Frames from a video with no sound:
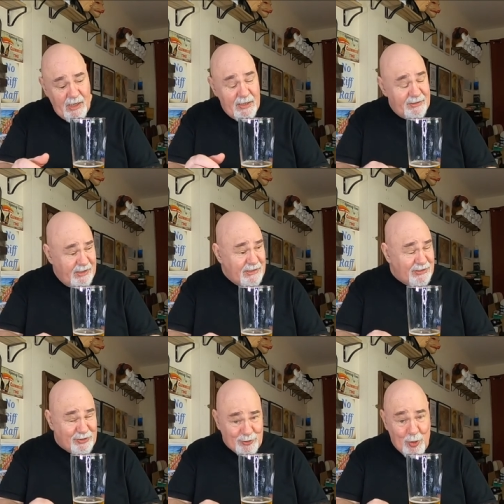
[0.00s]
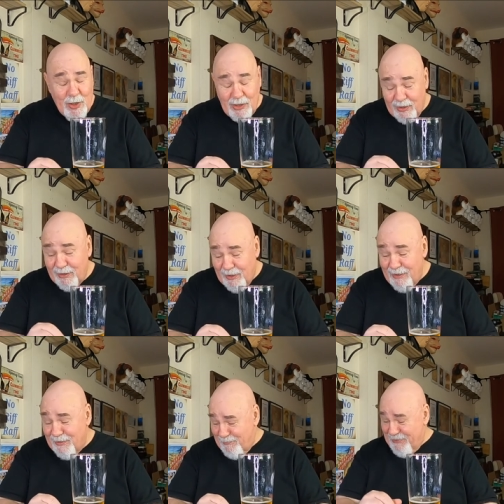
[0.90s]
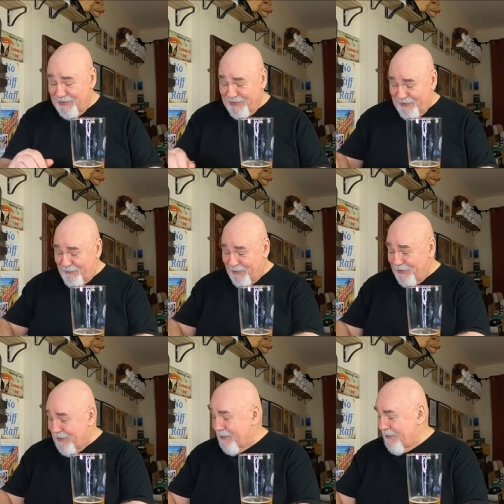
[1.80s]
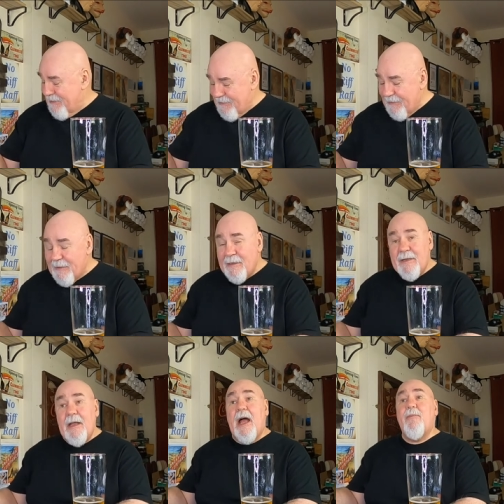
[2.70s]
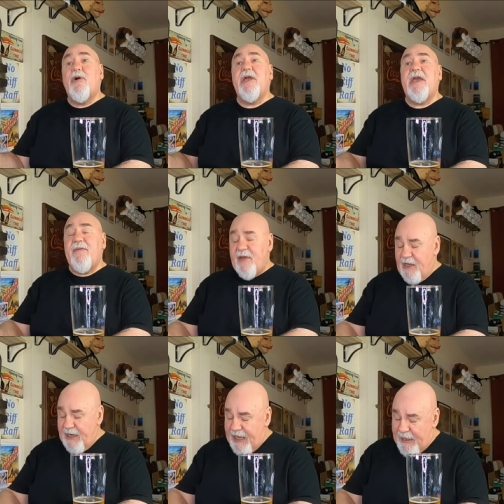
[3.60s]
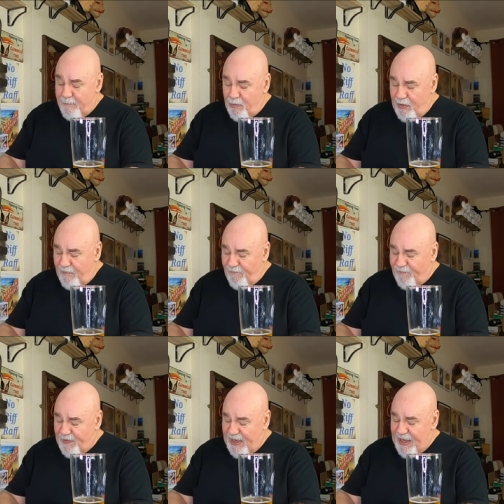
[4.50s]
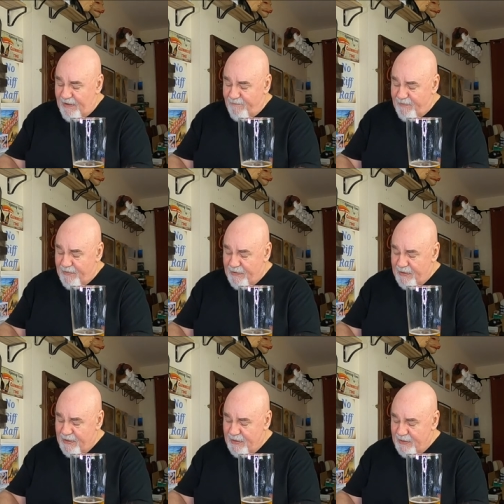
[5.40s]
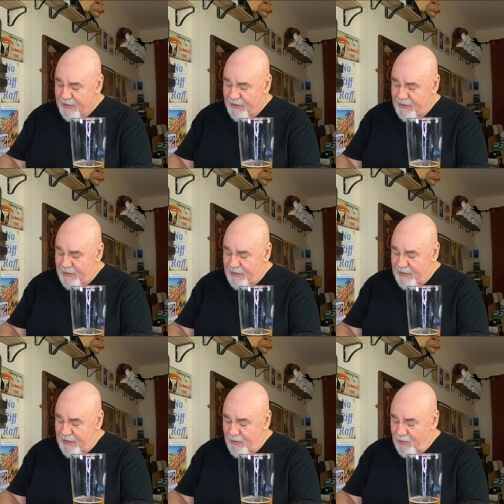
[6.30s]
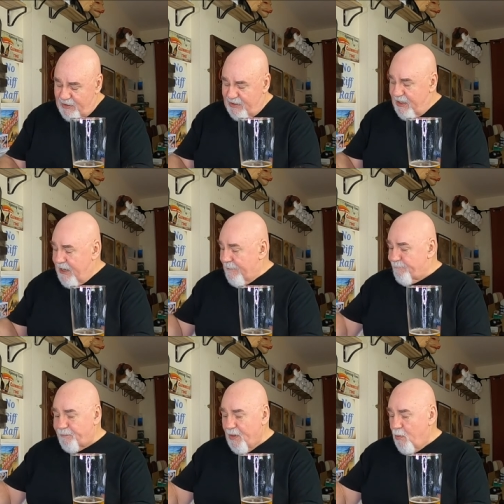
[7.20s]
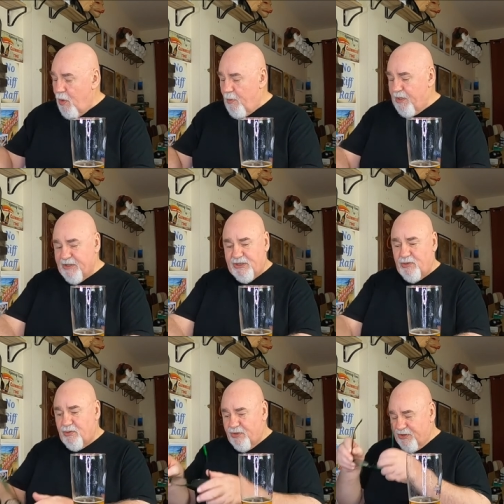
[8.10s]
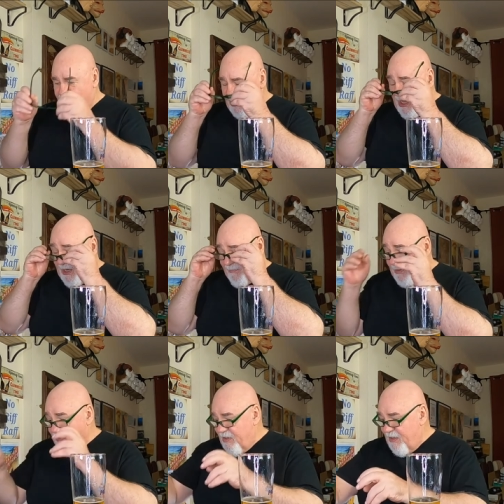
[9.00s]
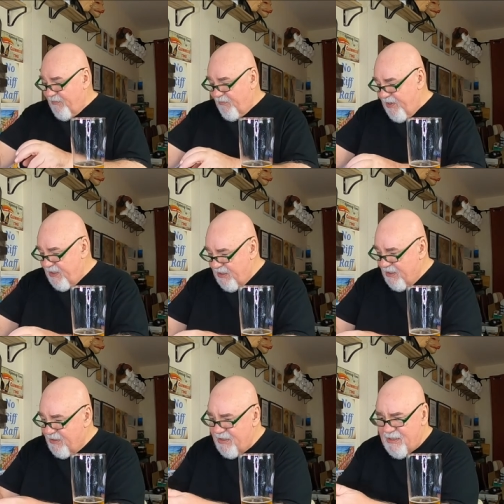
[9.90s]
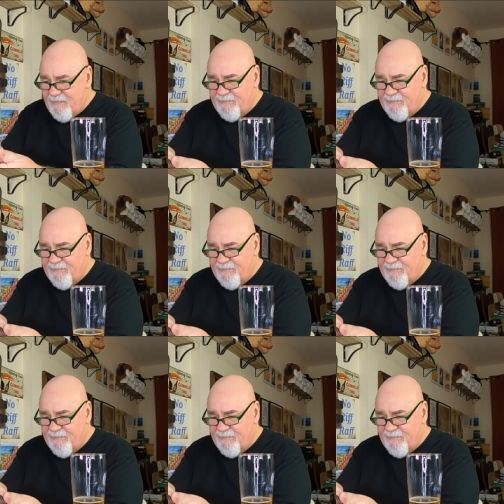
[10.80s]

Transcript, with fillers: It tastes stronger than the other beers that I've had. I'm going to give it an 8.5 out of 10. What were the scores in there? I never, I never read that, did